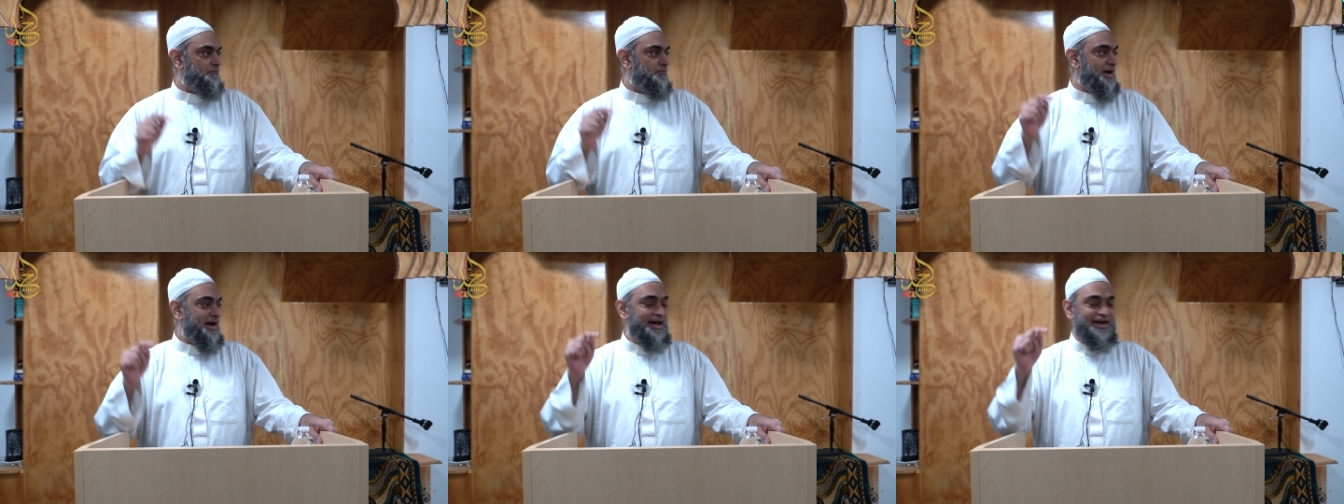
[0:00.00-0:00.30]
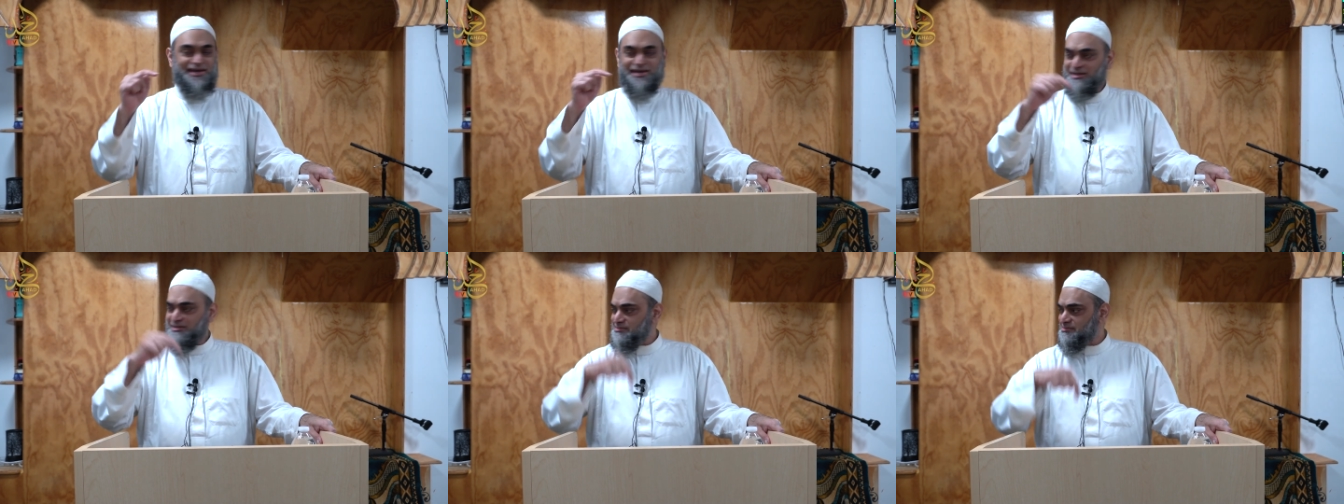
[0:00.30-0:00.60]
by
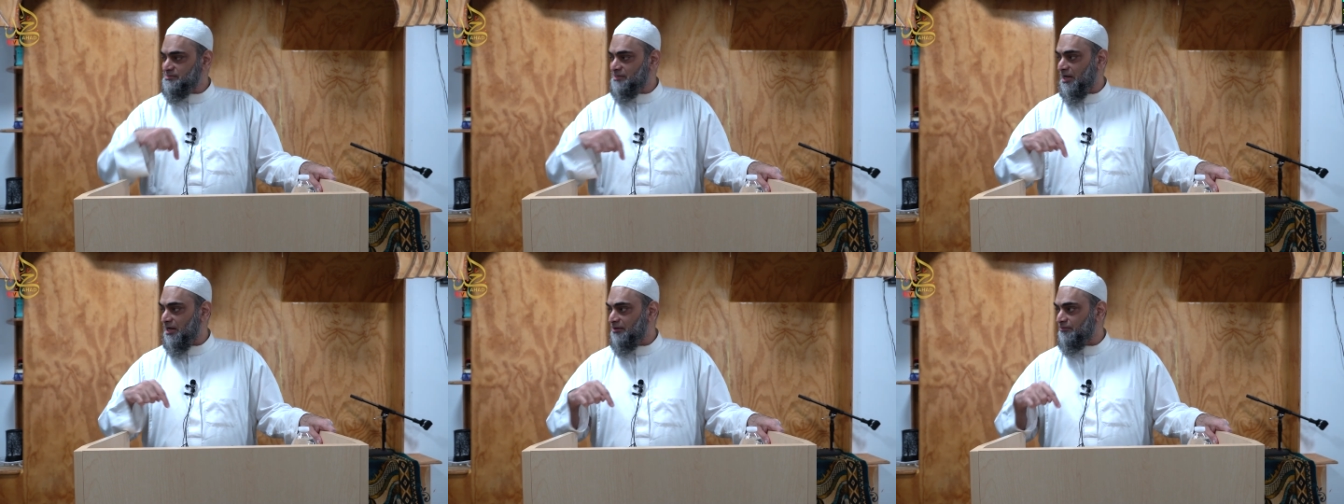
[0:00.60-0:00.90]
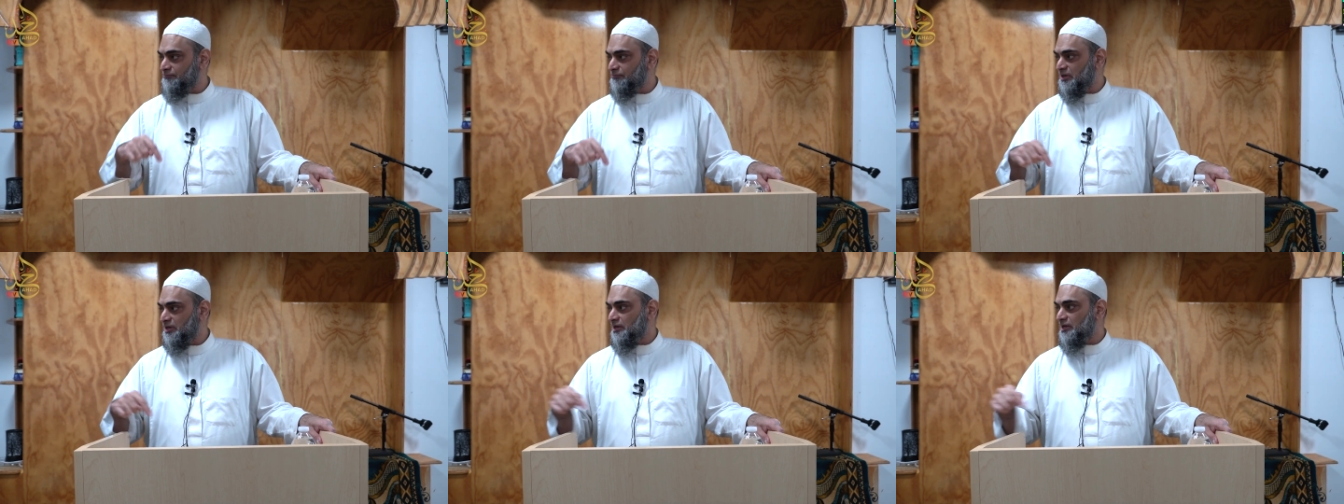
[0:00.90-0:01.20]

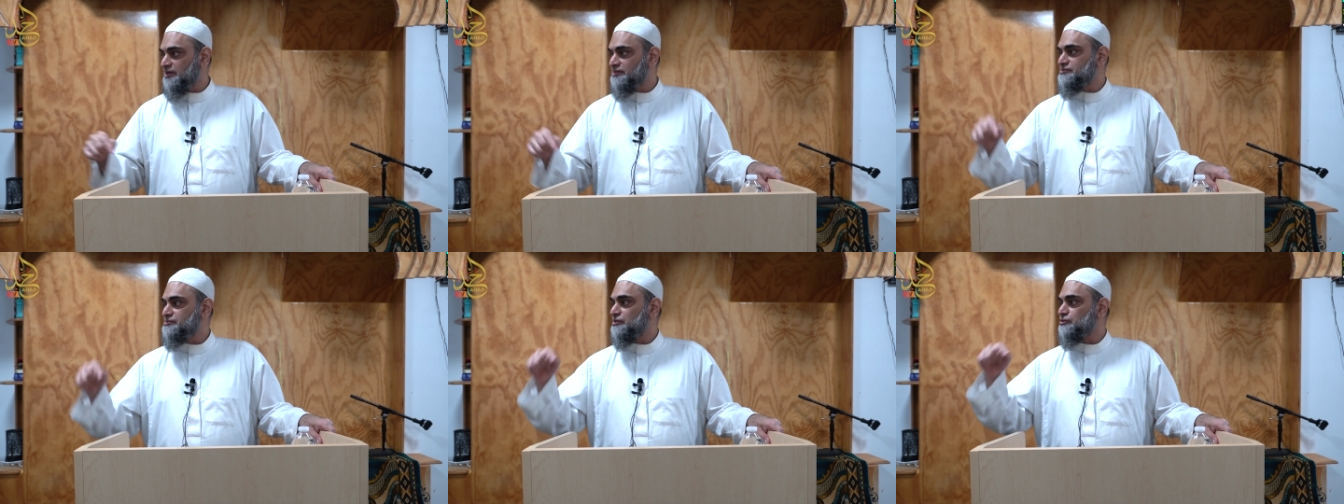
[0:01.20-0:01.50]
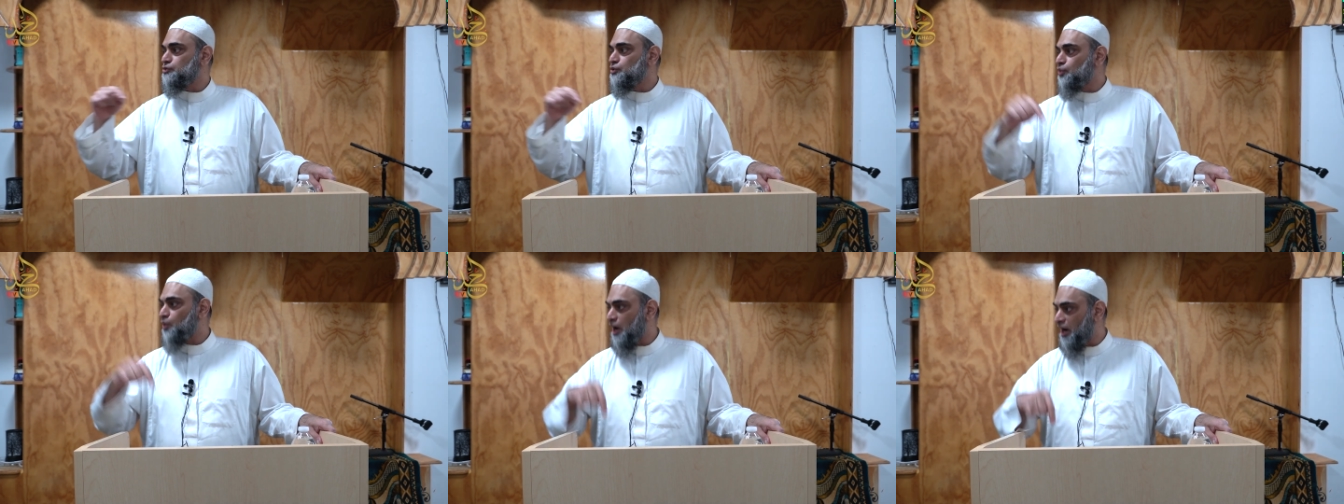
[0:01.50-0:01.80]
itself, it's a
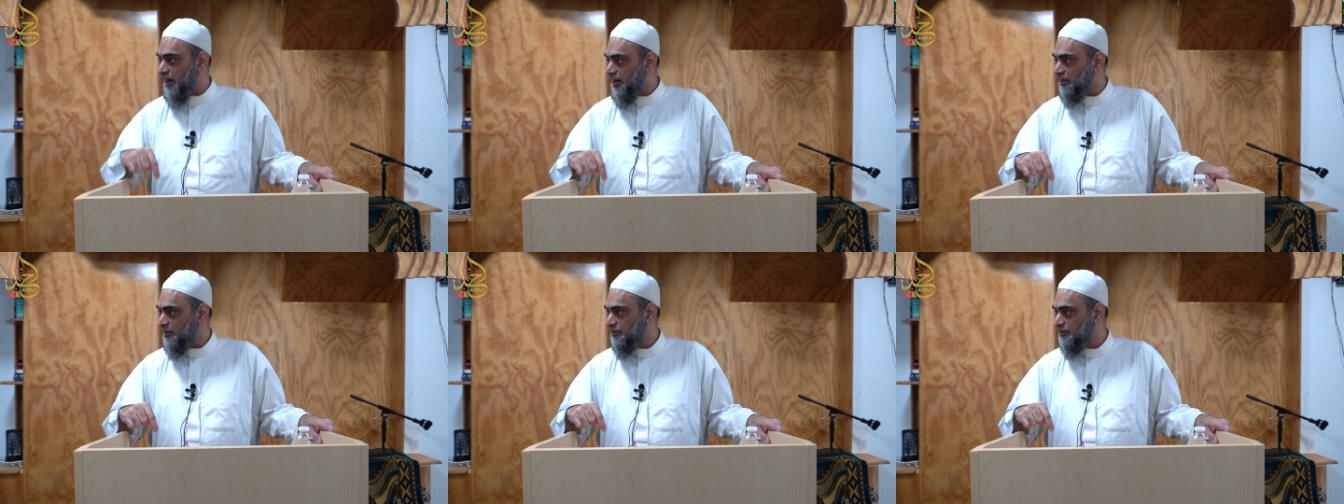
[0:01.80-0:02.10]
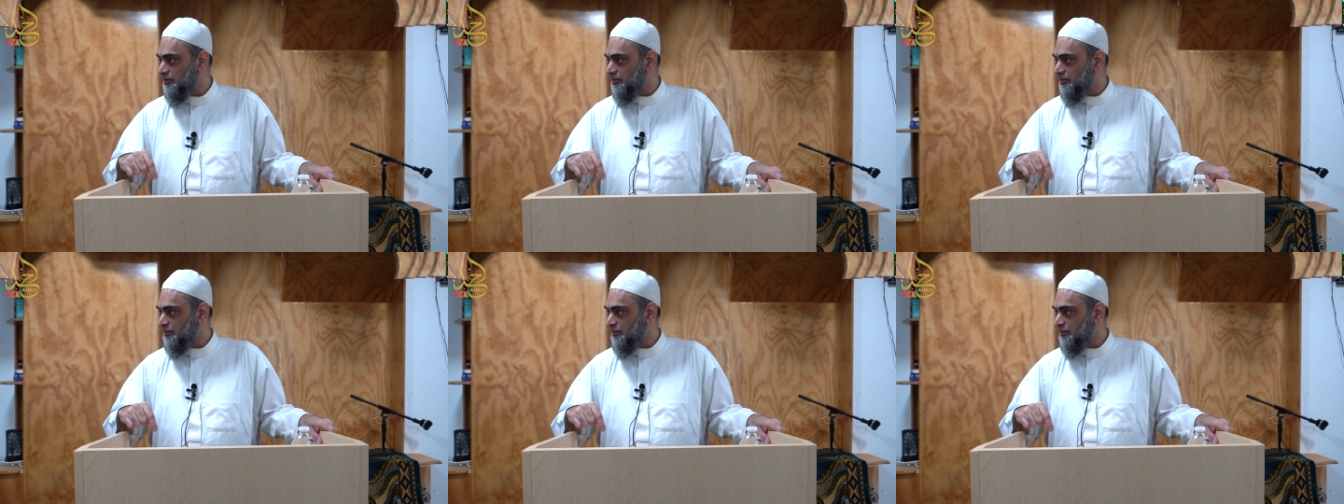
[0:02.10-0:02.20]
dua.